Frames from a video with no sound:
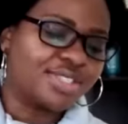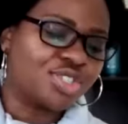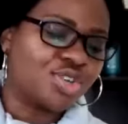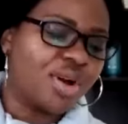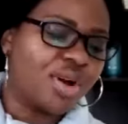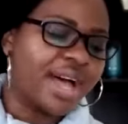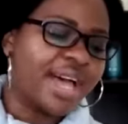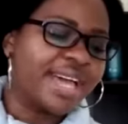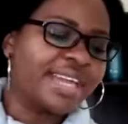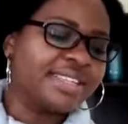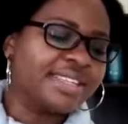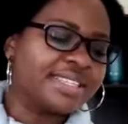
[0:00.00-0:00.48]

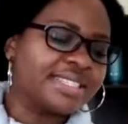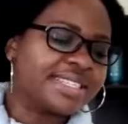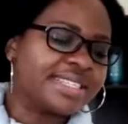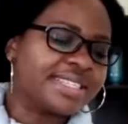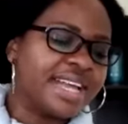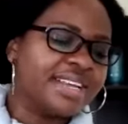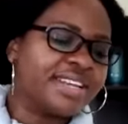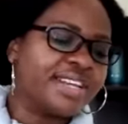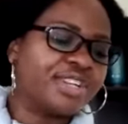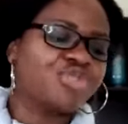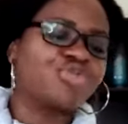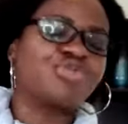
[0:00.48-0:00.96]
So I
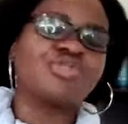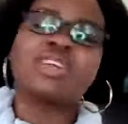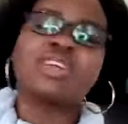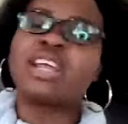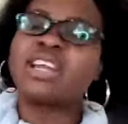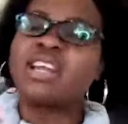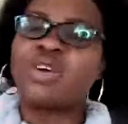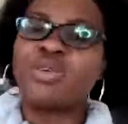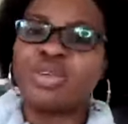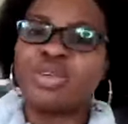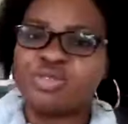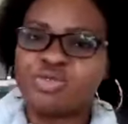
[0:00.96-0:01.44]
decided to
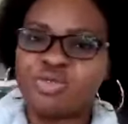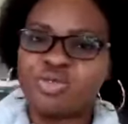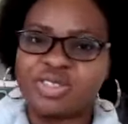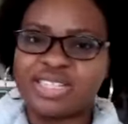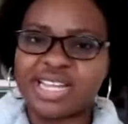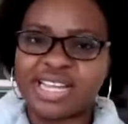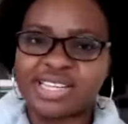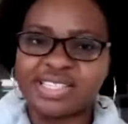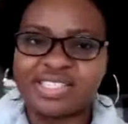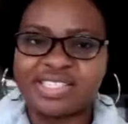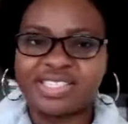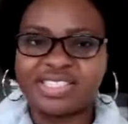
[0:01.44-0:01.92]
run away to
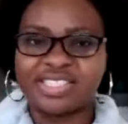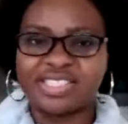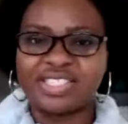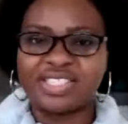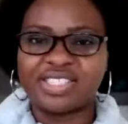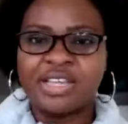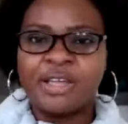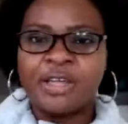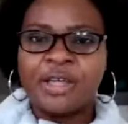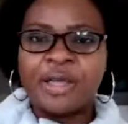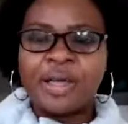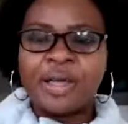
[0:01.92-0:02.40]
Tarshish.